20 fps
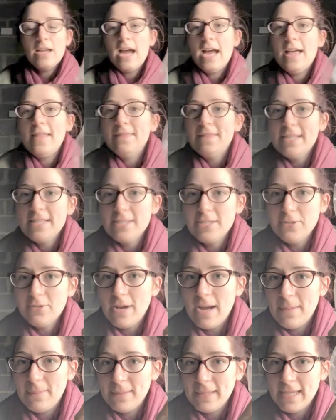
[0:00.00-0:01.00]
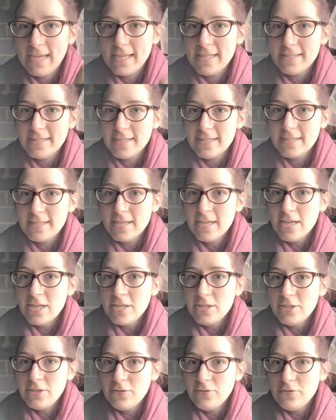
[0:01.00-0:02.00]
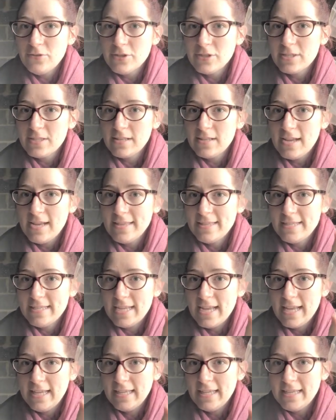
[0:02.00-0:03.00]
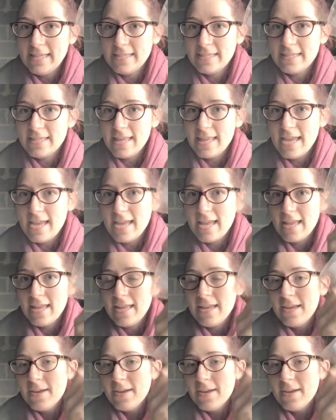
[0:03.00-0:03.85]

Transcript: And these are your applicators, so you just slide the tag into there,